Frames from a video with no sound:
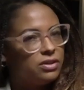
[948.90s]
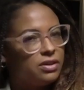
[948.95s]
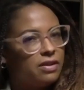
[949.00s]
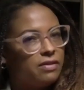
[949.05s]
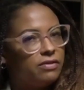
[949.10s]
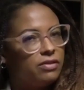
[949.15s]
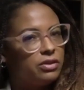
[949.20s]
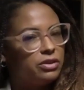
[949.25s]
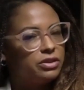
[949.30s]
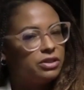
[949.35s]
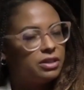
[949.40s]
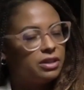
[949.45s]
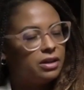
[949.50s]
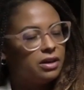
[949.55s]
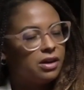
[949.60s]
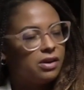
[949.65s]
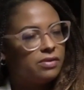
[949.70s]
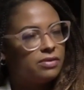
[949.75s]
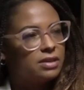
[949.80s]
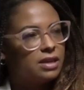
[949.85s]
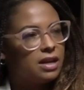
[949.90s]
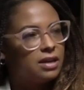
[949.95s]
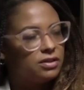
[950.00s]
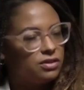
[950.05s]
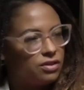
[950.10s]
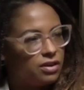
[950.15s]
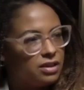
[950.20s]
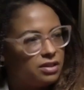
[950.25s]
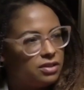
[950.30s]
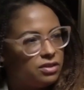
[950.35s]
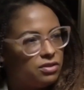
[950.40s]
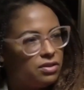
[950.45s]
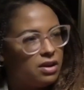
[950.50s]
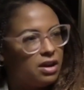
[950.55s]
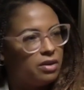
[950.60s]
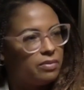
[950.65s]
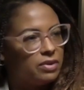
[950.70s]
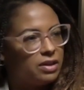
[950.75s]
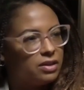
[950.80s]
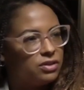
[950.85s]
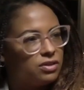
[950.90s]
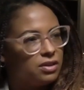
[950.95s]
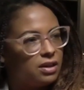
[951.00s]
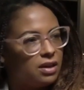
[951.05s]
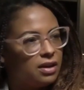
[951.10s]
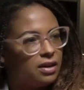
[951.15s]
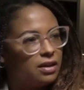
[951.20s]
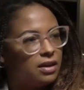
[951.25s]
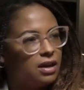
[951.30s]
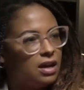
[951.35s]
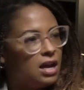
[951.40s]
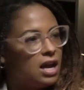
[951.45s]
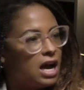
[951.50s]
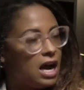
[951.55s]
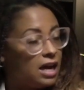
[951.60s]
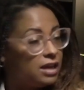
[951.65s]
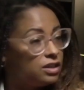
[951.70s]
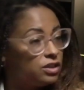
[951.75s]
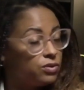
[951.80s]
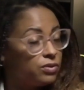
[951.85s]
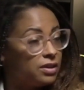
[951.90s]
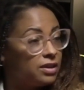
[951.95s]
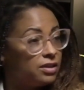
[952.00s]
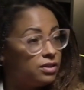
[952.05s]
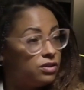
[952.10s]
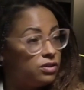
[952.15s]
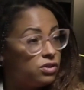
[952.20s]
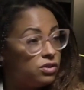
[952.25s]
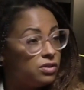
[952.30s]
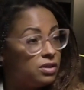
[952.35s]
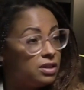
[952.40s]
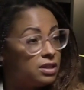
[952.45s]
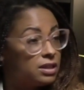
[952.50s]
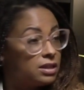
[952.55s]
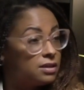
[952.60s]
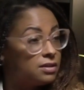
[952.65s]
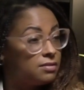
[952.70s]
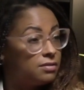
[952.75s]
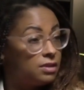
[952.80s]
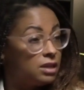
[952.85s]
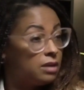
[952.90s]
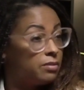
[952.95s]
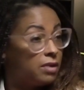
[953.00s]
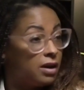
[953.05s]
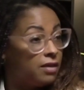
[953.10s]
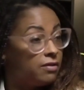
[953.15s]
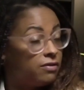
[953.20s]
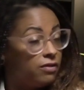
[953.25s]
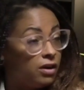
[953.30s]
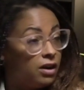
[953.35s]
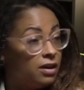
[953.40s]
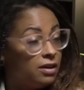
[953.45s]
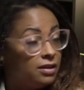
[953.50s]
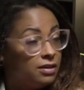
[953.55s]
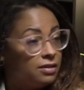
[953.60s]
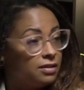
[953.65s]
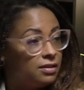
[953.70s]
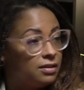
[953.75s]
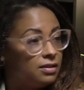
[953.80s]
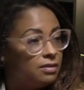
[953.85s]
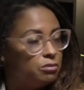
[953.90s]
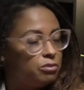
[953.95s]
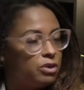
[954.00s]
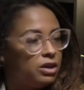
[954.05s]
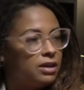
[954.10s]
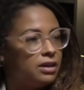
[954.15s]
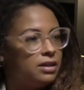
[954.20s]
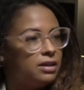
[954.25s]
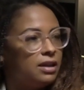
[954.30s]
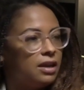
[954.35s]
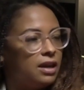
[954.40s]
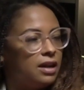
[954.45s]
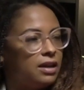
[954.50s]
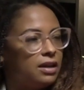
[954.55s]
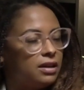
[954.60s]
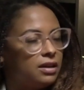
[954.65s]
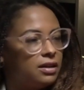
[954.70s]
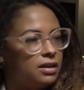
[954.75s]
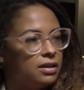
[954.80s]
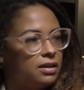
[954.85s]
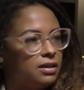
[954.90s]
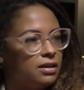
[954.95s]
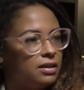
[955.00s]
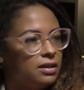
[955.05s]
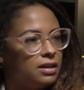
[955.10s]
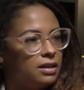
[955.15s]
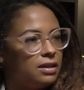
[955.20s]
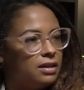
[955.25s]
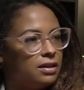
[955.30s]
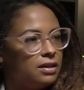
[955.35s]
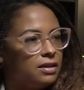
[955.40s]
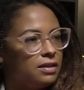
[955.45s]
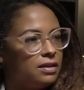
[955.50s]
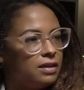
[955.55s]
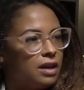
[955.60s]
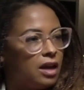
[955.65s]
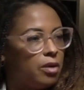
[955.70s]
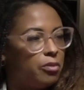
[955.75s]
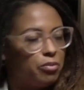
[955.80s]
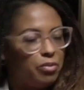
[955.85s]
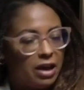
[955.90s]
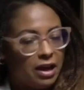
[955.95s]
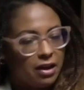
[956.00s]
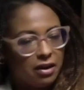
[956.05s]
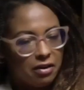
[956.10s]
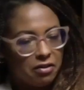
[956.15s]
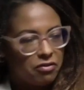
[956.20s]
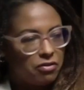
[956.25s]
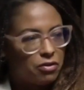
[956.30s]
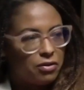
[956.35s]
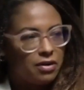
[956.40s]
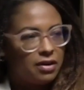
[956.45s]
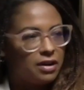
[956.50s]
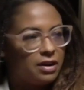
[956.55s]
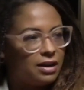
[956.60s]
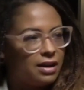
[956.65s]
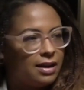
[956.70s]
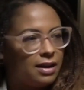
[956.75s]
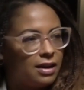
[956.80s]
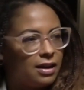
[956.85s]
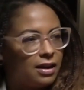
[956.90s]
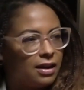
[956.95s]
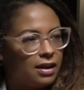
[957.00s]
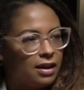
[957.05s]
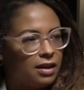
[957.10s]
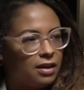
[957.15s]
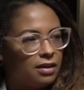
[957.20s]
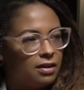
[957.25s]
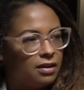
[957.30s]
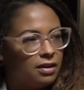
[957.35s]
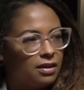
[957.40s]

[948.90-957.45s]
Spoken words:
that first year, it was kind of stressing you out because you're like, I just wanted to do this semi fun, but like I'm paying for it. I kind of